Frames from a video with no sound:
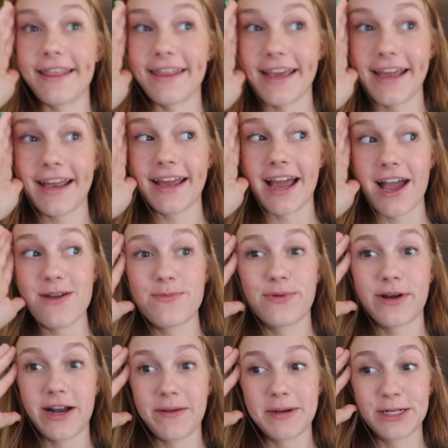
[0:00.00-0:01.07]
I think I
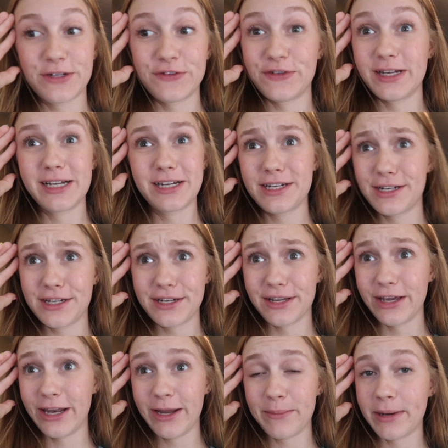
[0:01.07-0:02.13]
pretty much finished
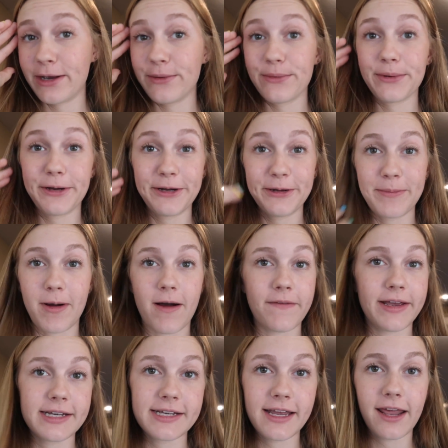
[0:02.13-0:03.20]
cleaning my room.
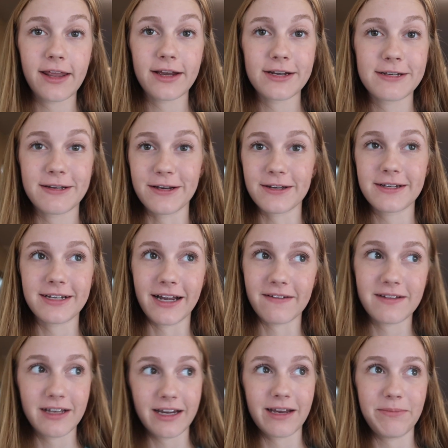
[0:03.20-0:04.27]
Obviously there's still
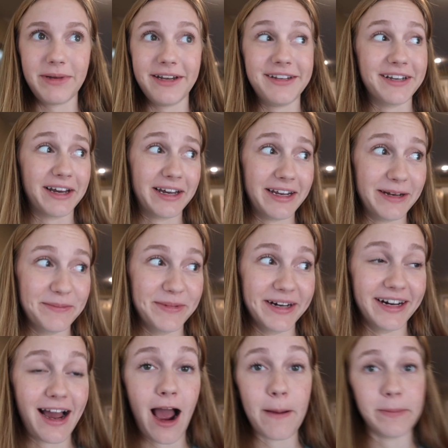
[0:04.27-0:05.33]
stuff that can be done,
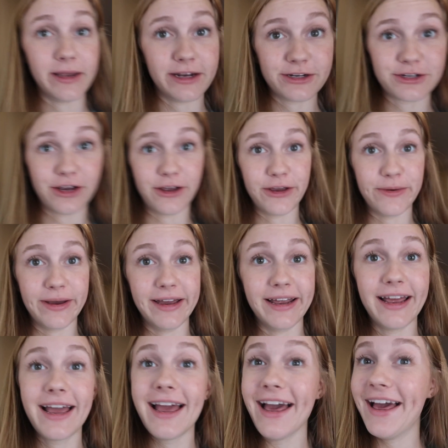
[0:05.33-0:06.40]
but I'm gonna show you
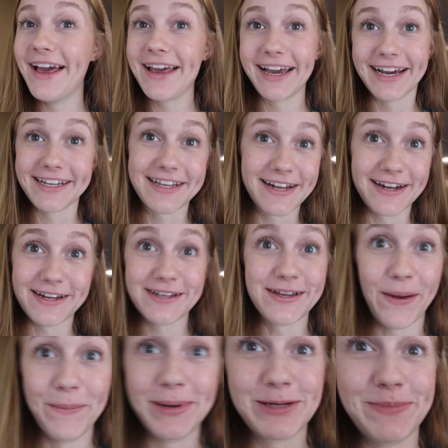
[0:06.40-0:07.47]
it because it is
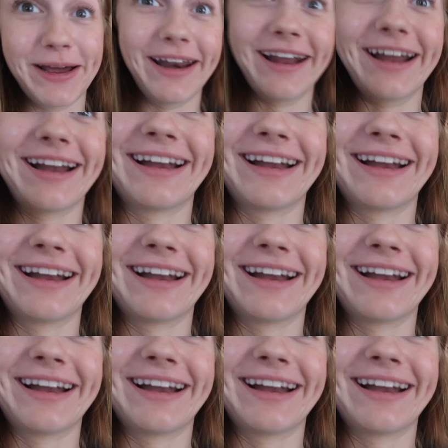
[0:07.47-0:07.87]
so much better.